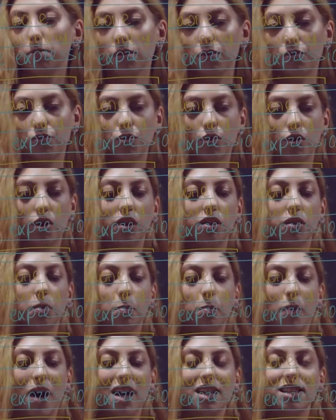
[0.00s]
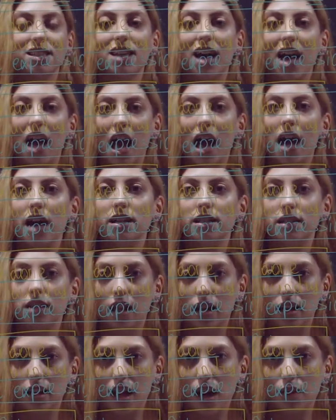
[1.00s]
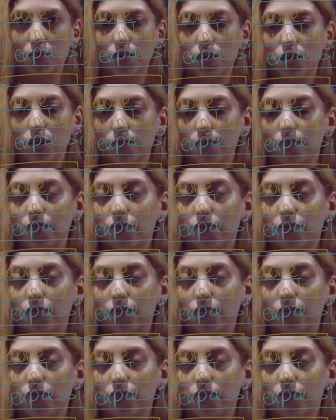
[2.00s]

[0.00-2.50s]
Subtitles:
before the bus had left.